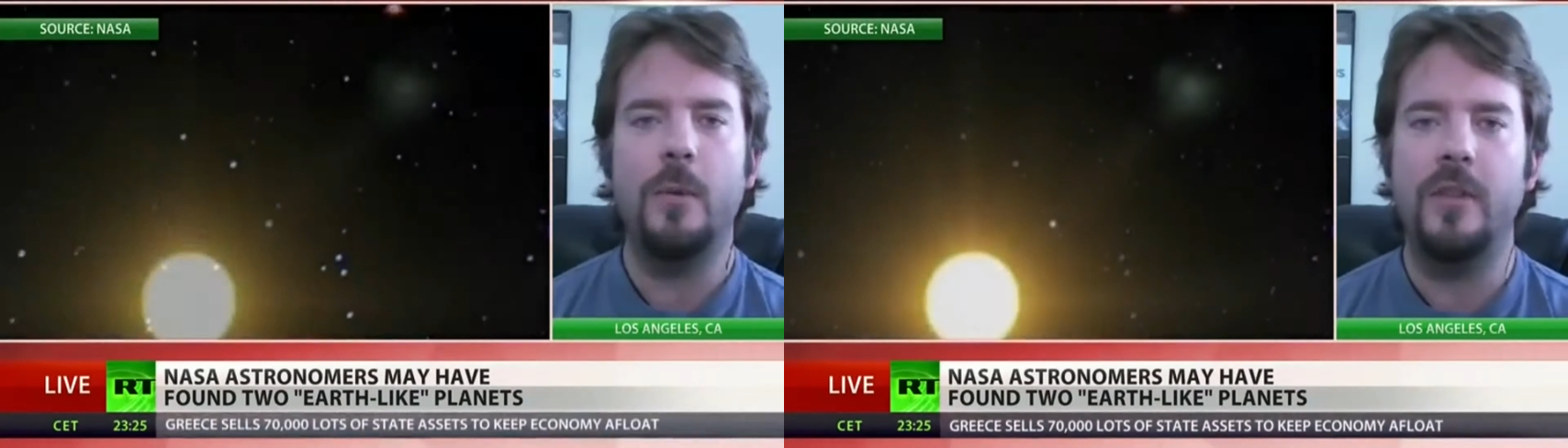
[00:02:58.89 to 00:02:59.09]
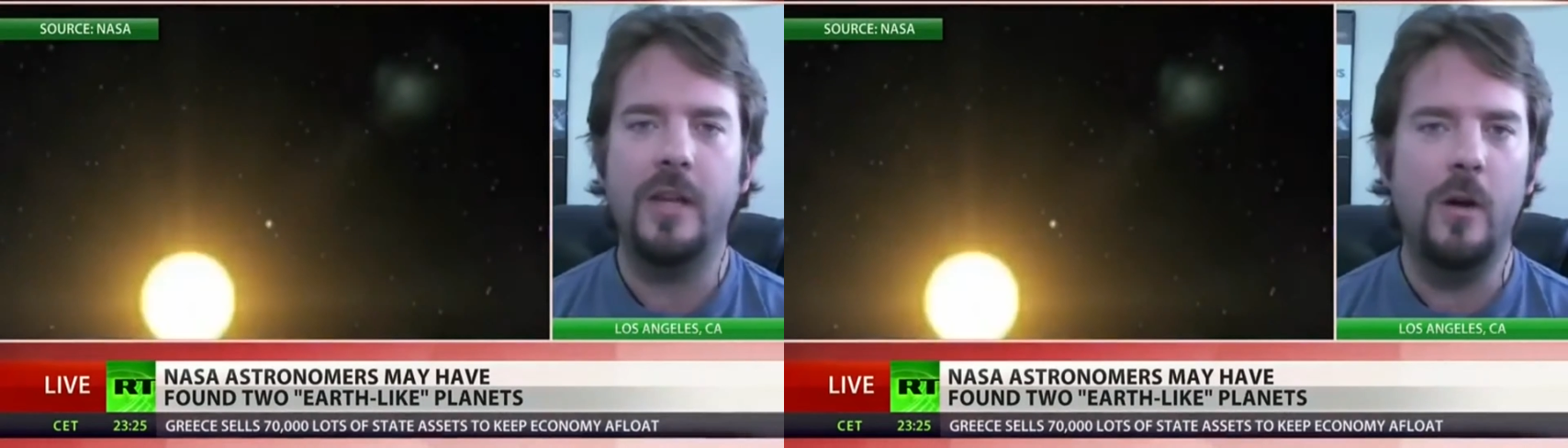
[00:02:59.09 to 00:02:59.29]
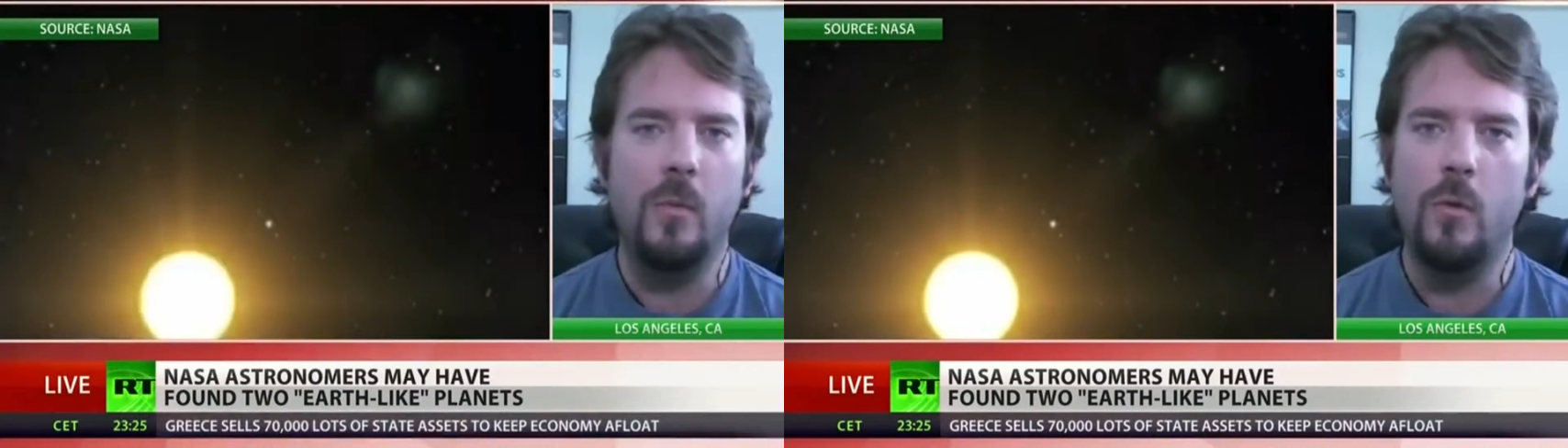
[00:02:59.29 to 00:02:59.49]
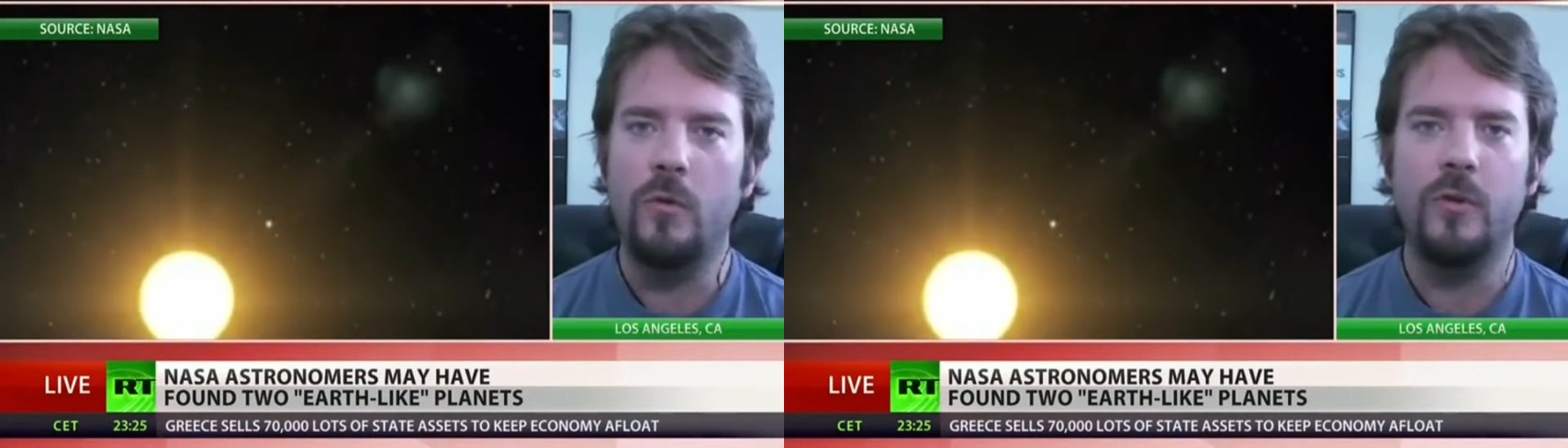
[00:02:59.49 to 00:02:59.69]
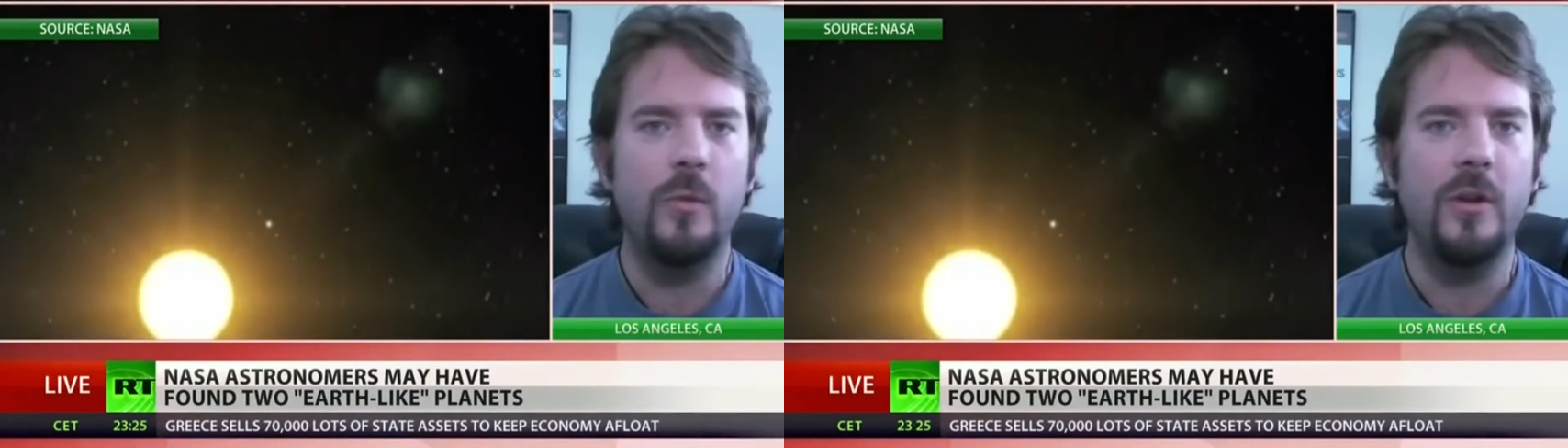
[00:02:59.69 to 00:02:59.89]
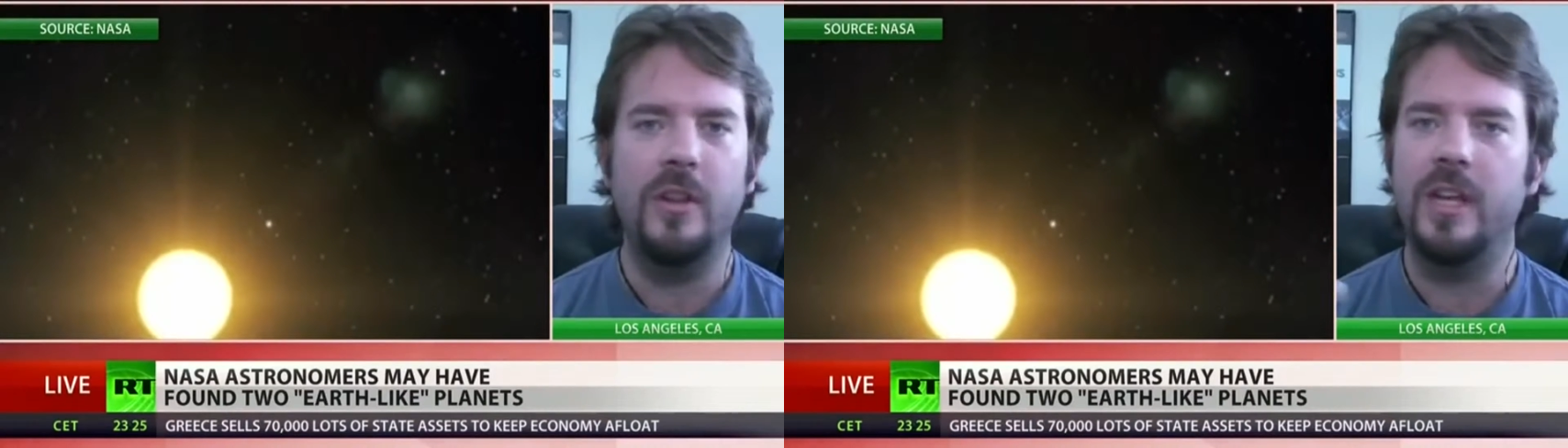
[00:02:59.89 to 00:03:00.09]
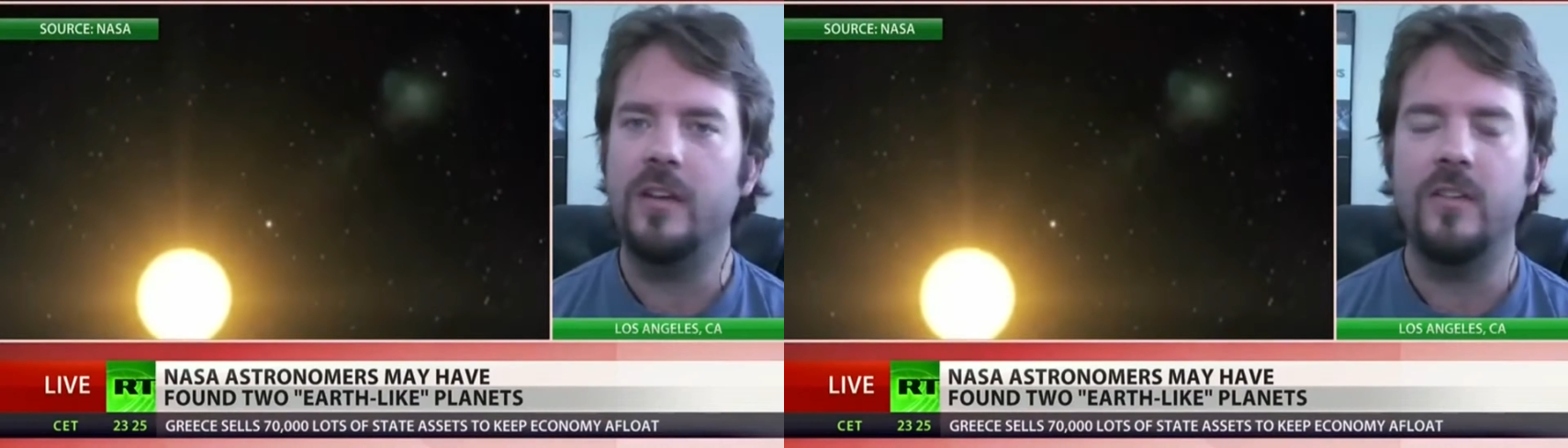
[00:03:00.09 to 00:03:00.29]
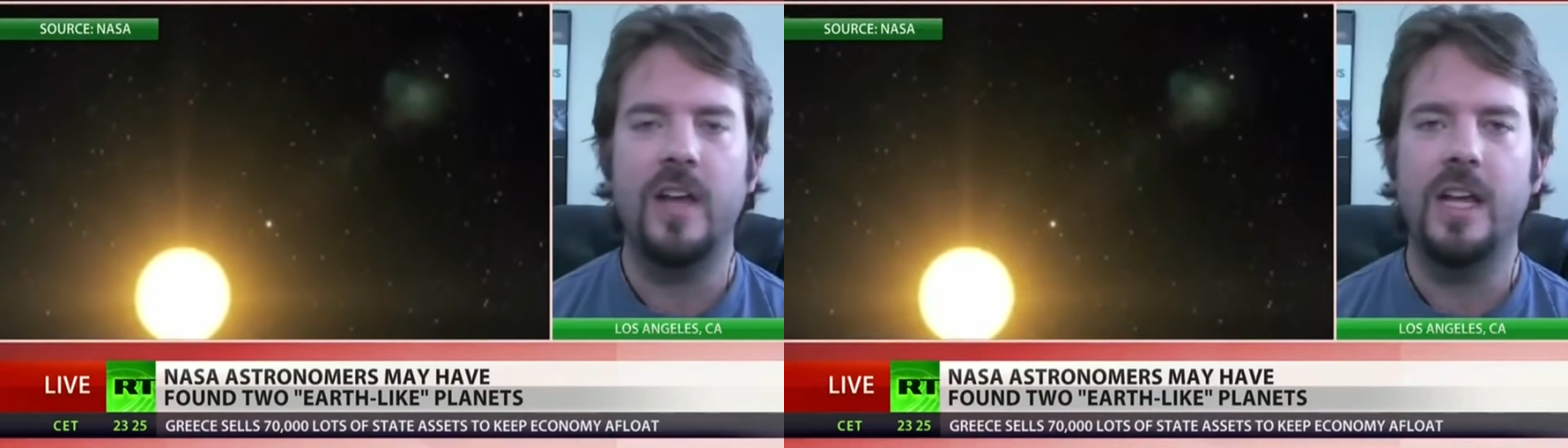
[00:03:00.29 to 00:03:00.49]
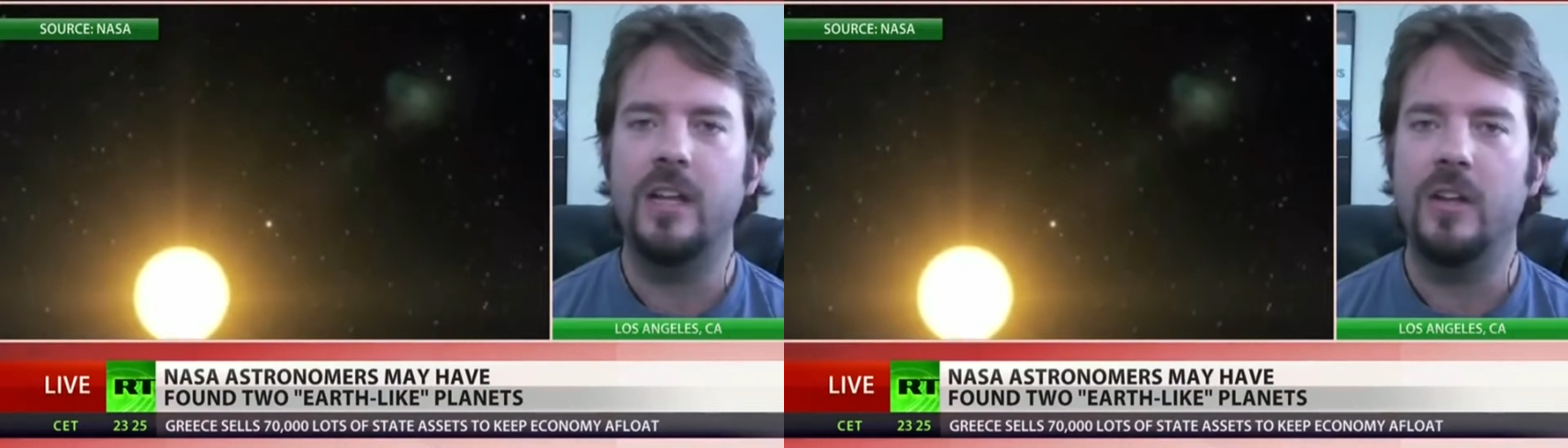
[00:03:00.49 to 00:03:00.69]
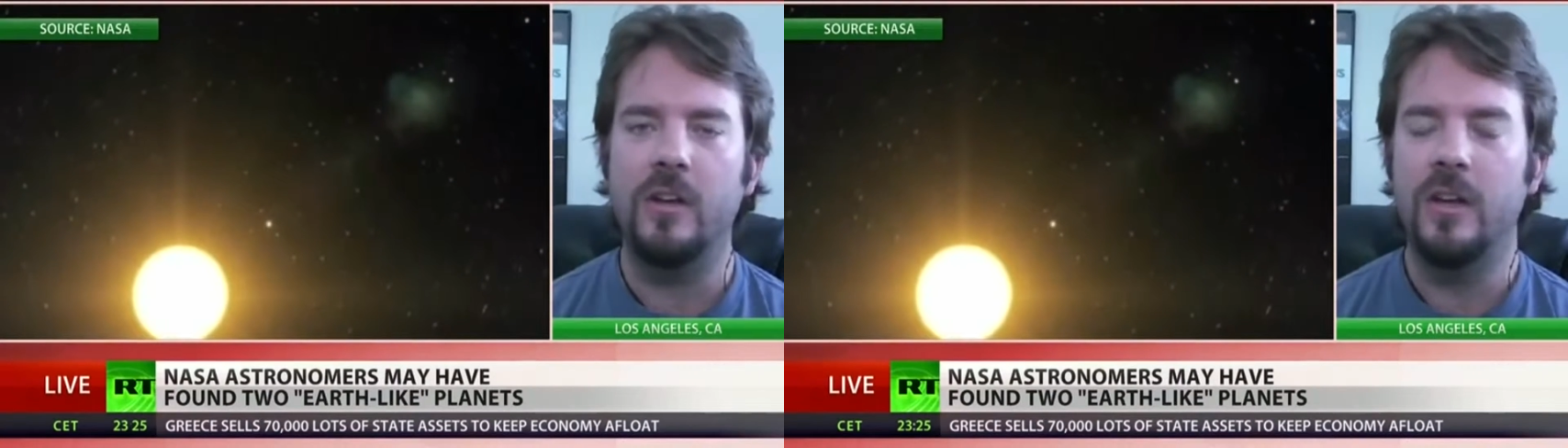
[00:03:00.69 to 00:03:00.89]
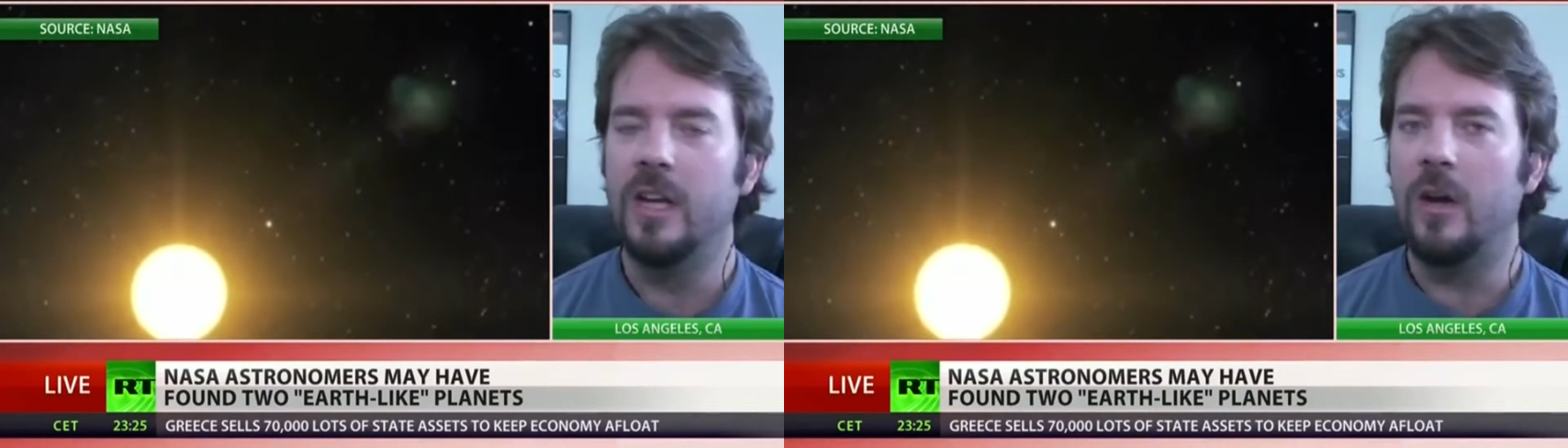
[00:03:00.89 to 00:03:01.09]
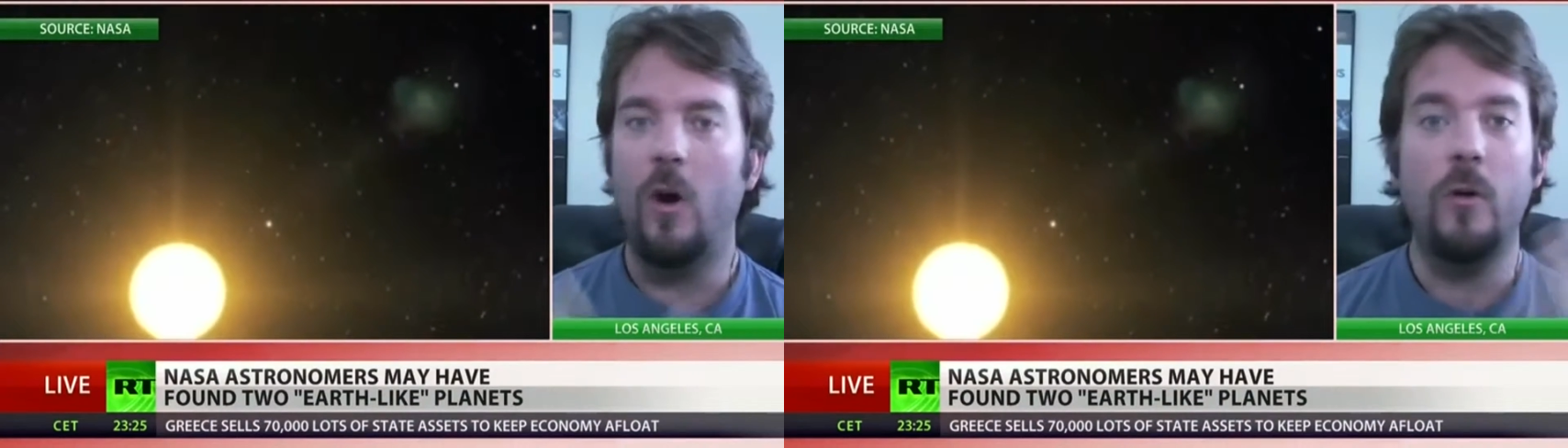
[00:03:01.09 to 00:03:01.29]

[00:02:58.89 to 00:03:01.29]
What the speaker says: out whether they got water, whether they contain the